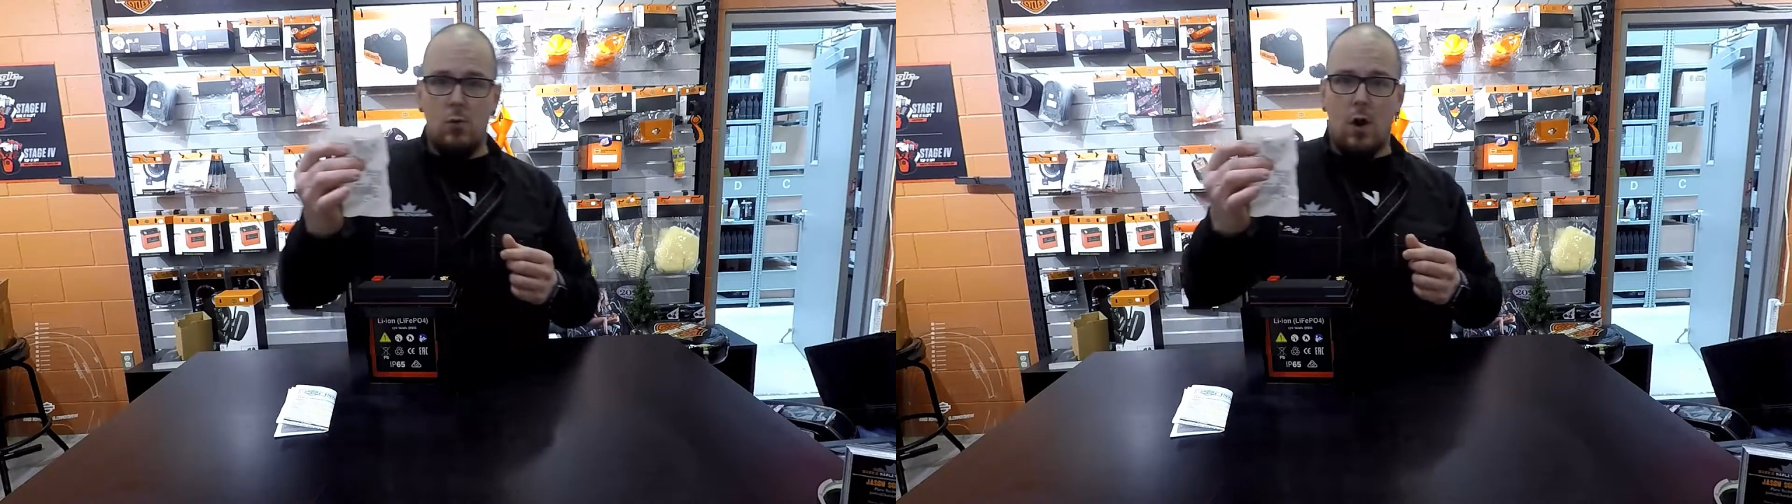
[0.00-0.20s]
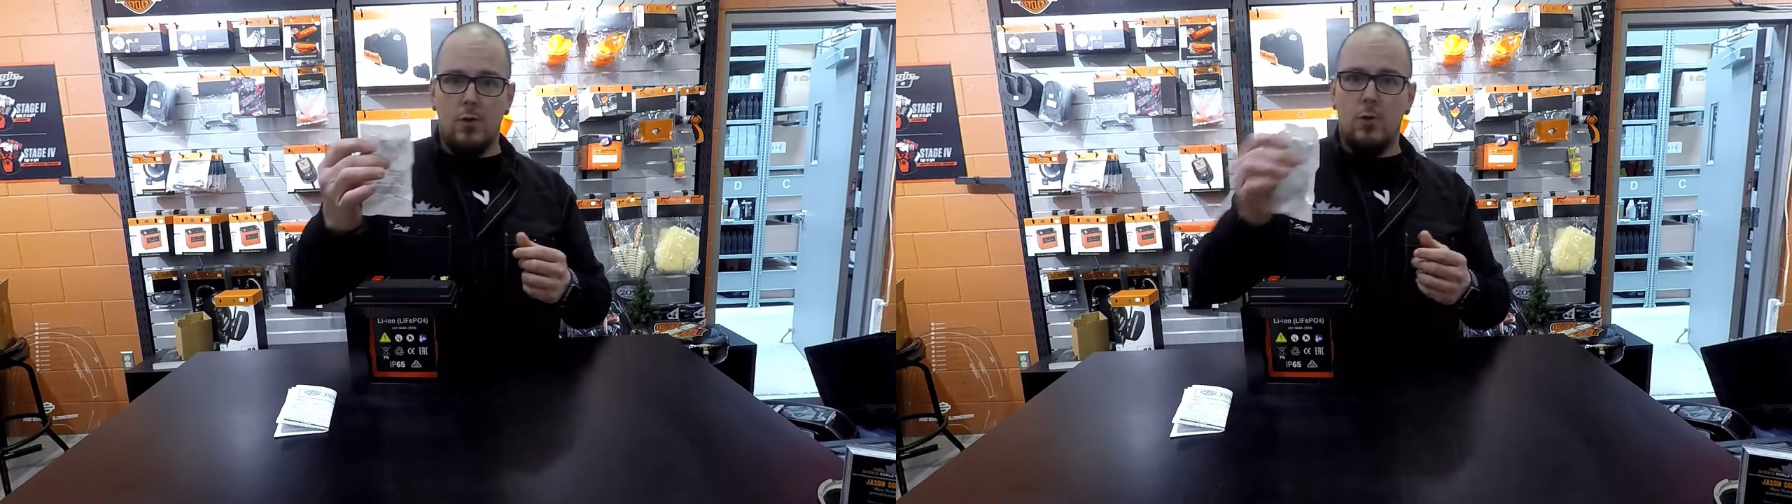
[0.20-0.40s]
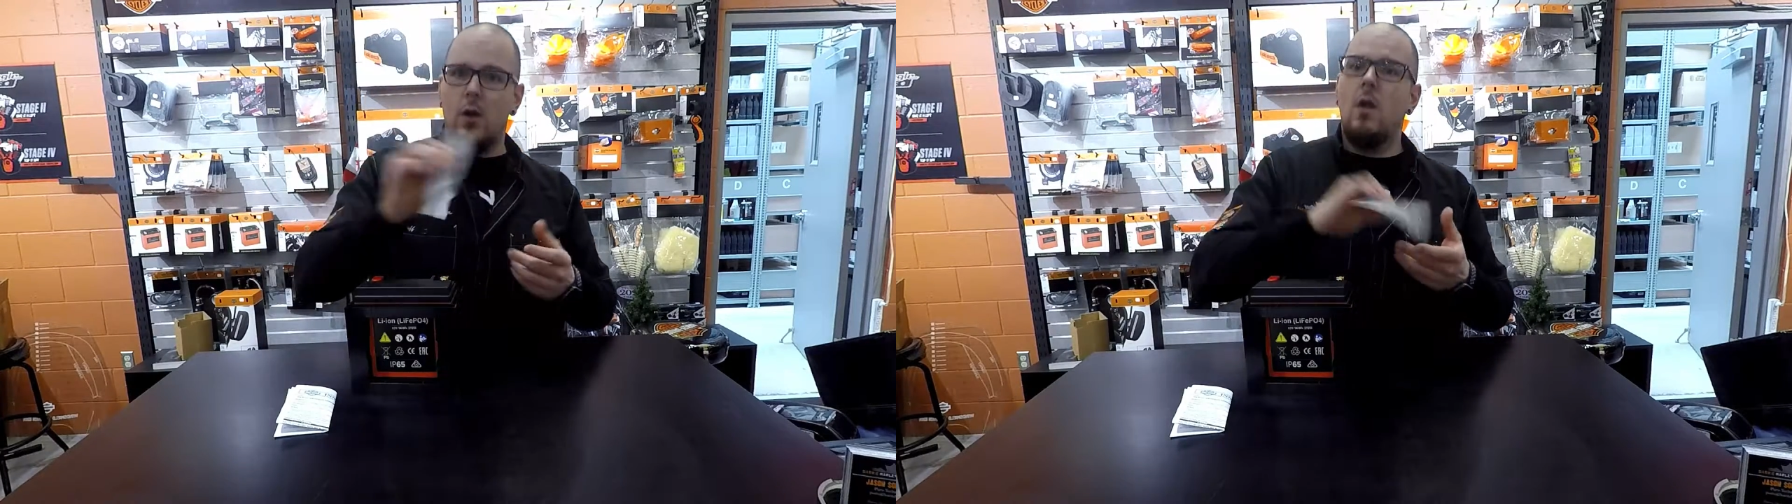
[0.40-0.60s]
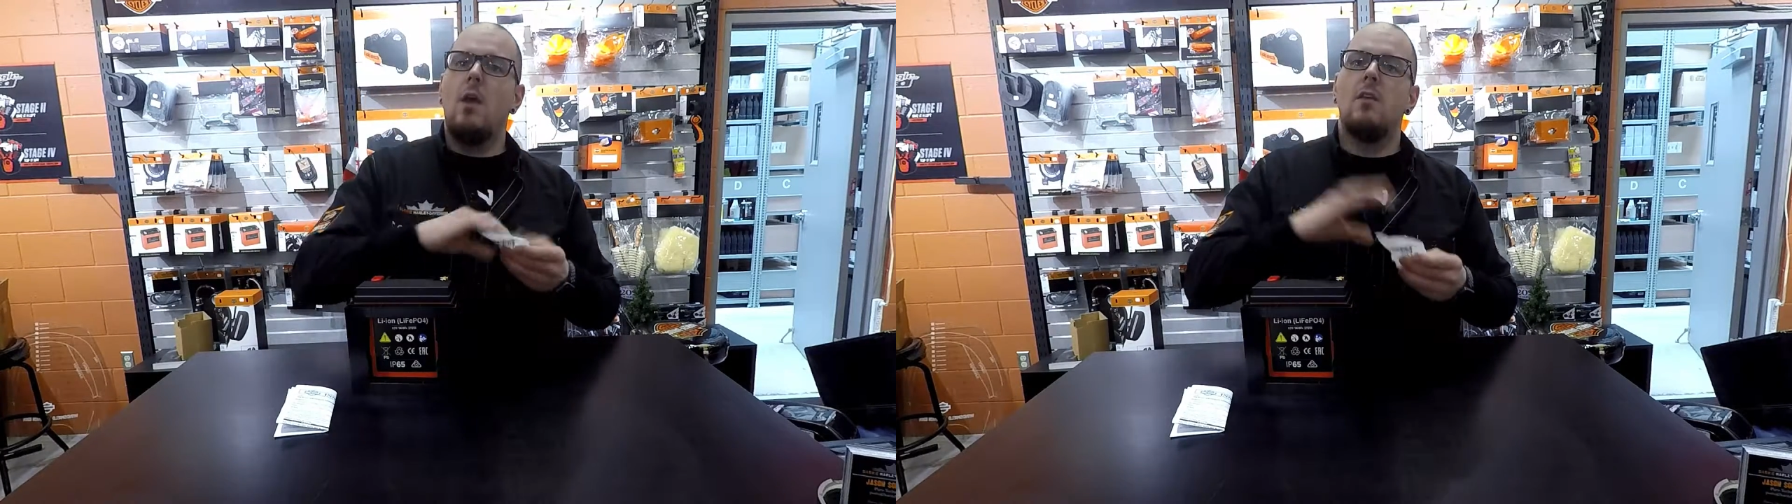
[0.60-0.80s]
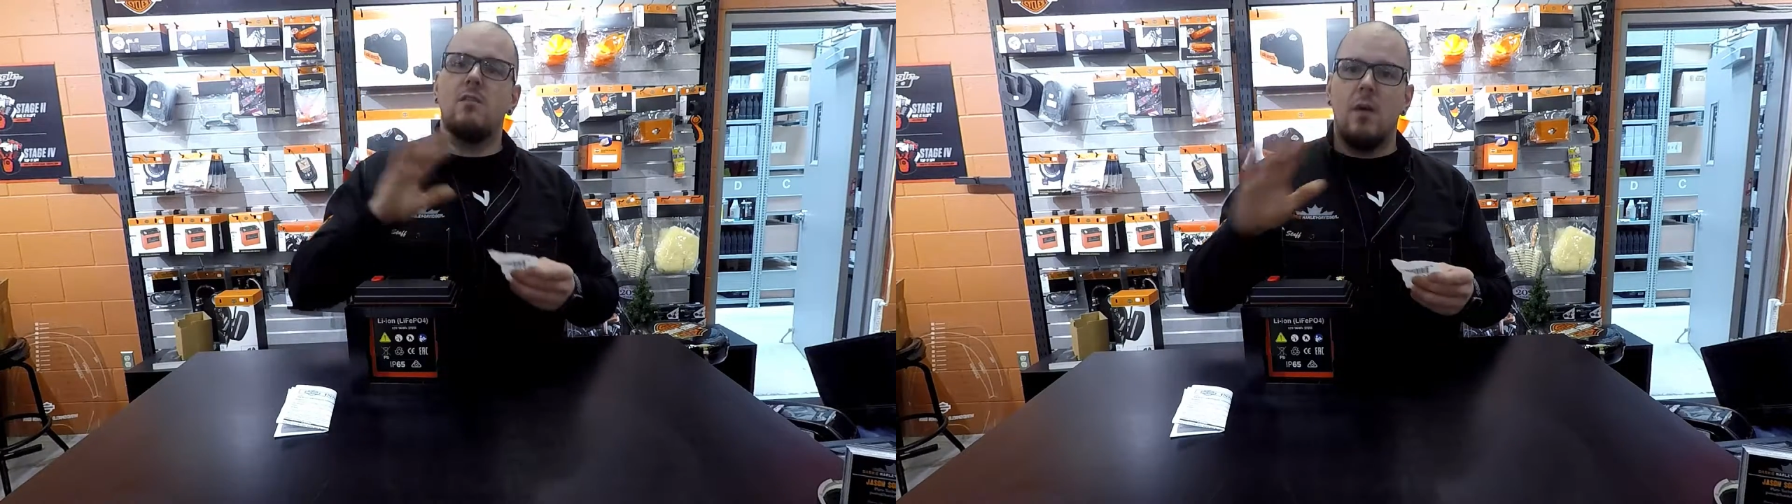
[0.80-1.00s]
hardware,
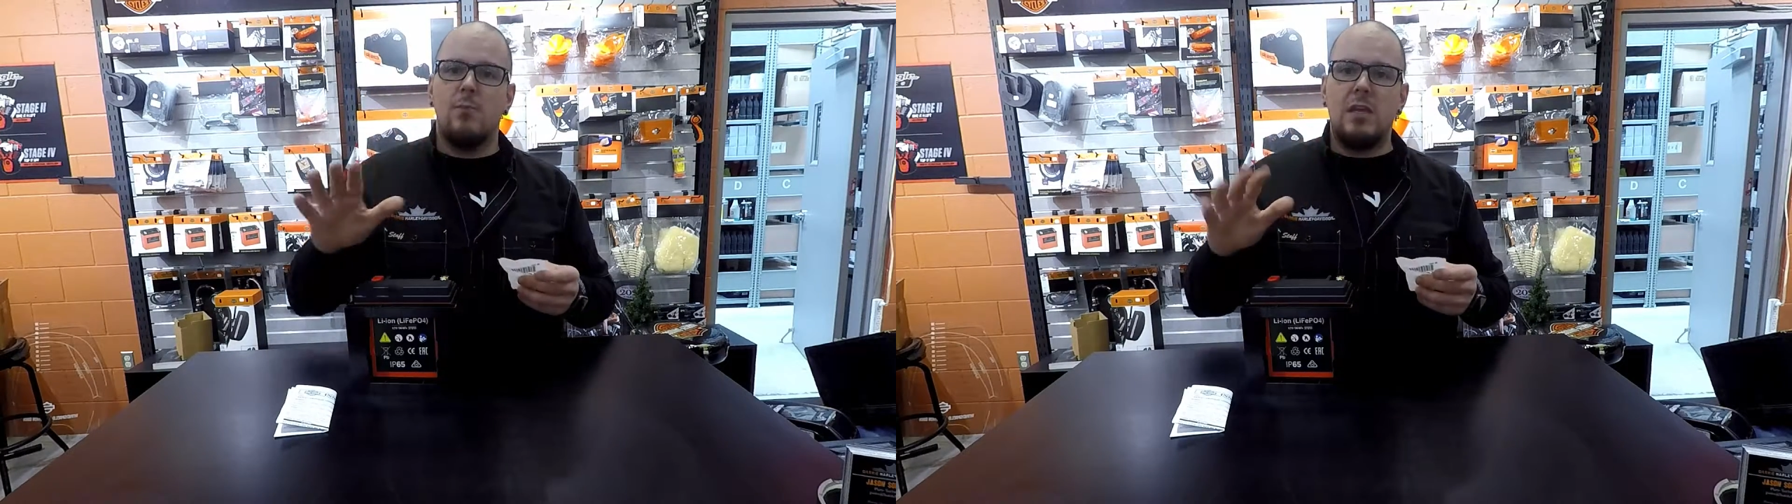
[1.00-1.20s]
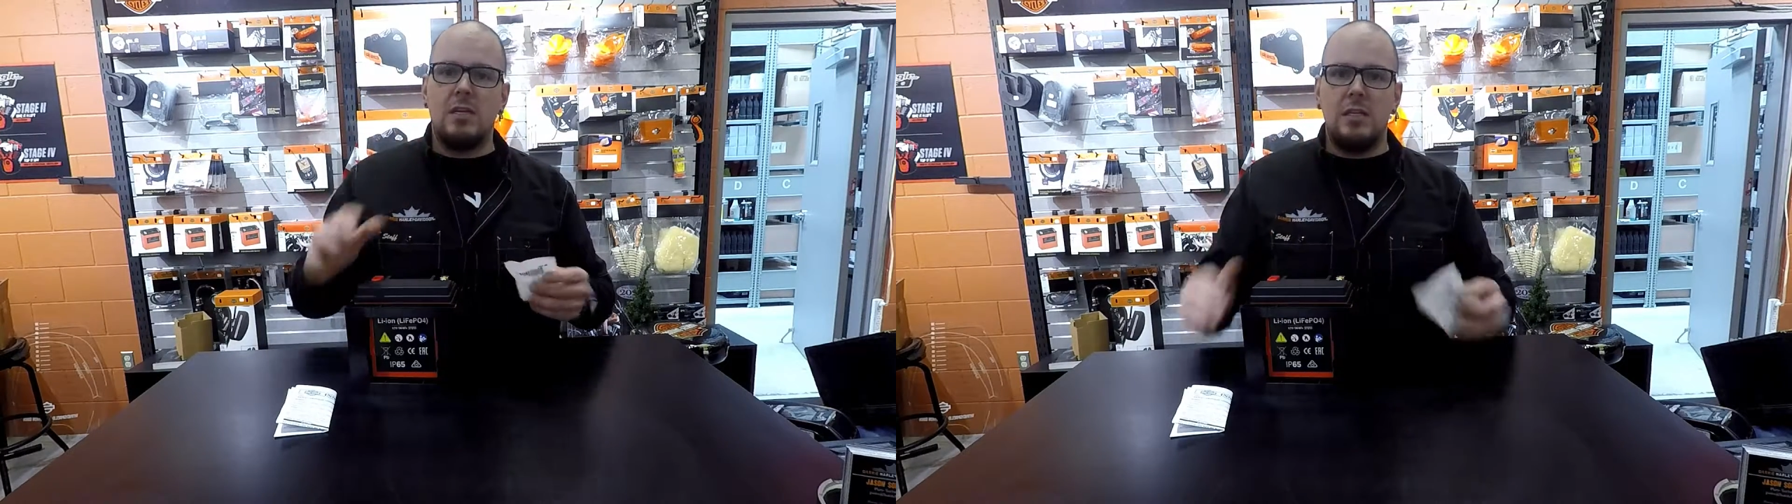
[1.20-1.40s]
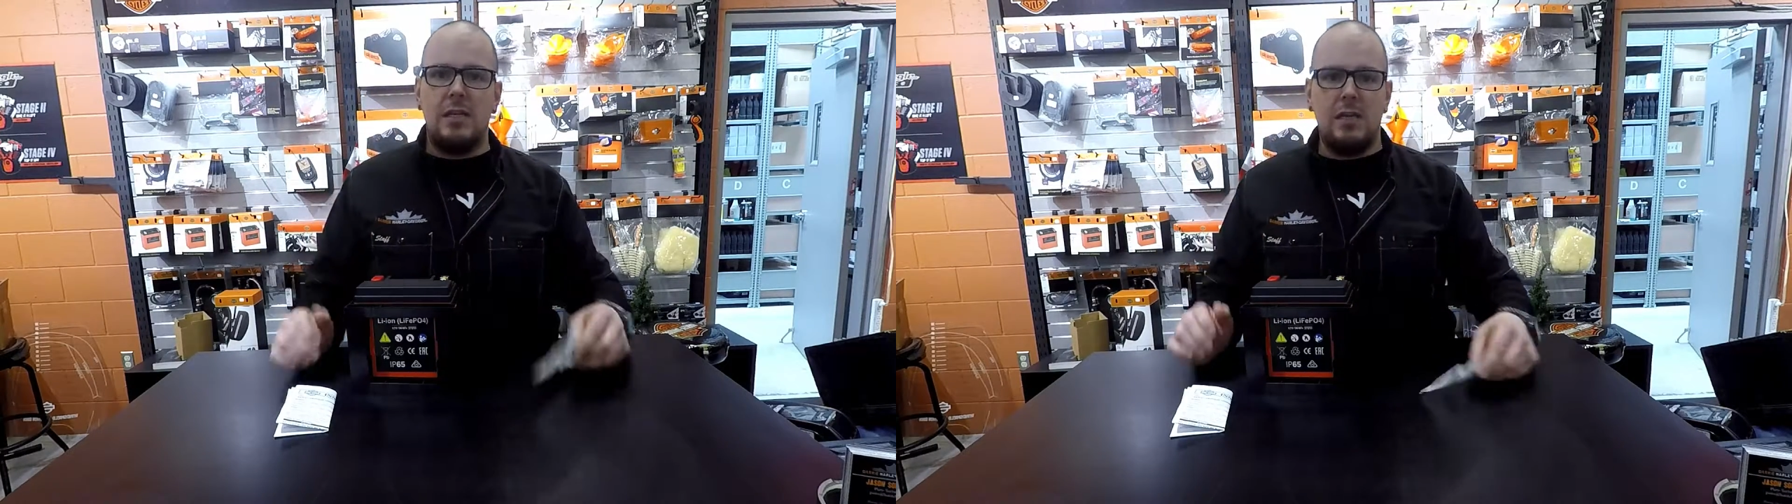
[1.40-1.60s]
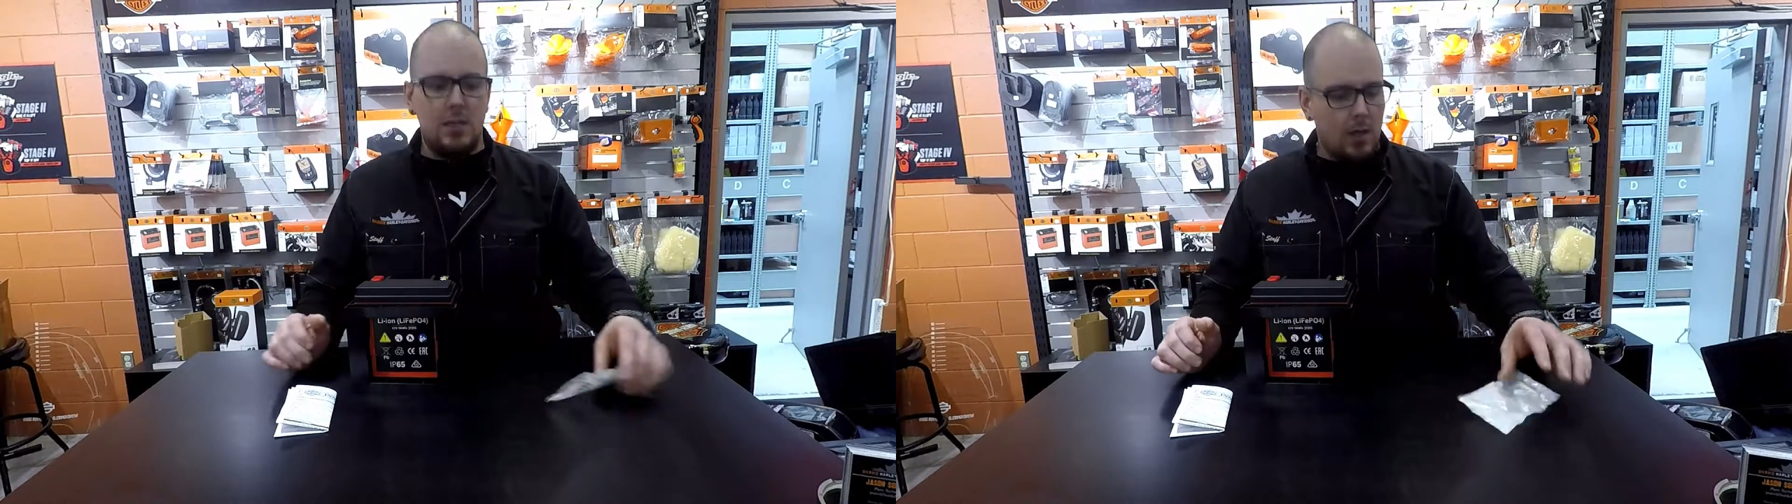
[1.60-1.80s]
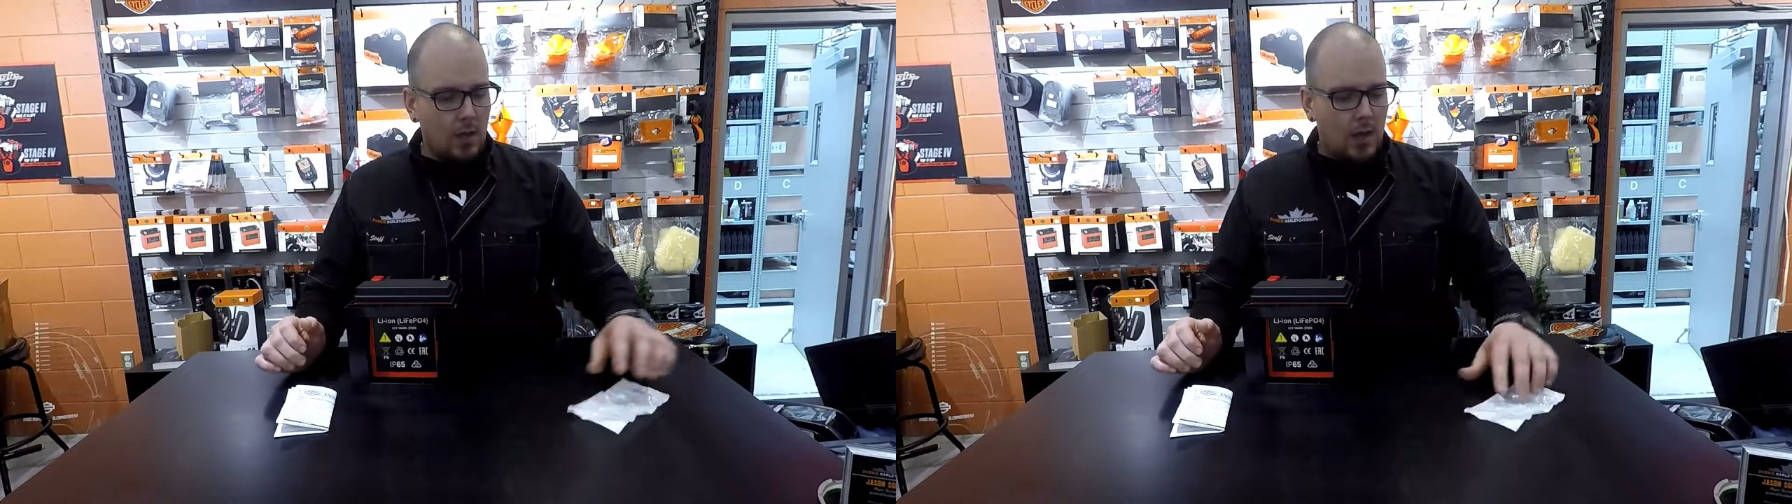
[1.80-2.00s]
something clean,